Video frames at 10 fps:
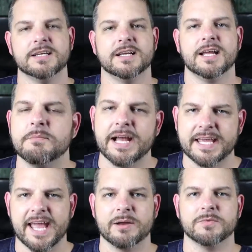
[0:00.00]
and my
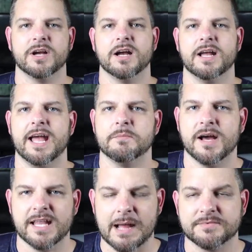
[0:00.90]
camera and
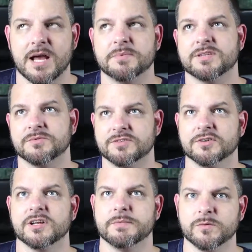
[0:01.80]
my laptop because I'm still
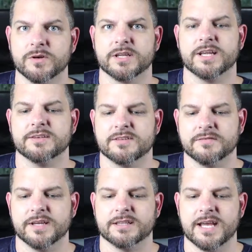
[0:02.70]
going to be working and stuff
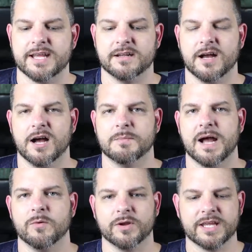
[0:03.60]
like that.
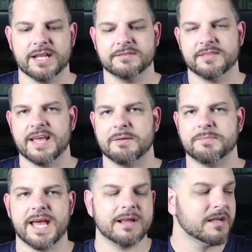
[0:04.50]
I will get into that
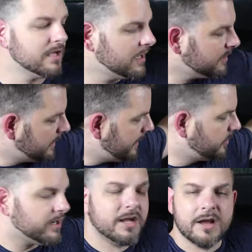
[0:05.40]
bag
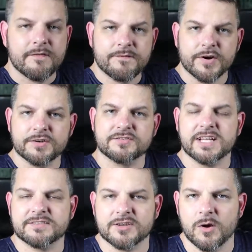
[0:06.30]
later. First,
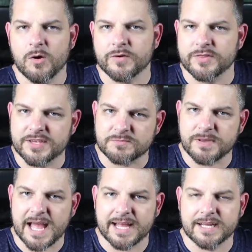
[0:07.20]
let's go over this
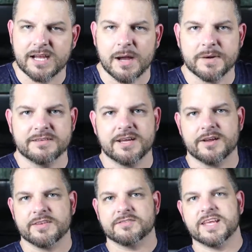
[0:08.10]
bag. I'm going to tear
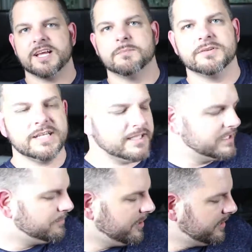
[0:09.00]
this thing completely
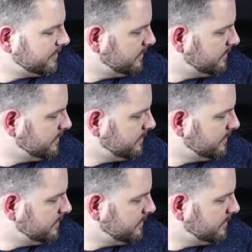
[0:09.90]
apart.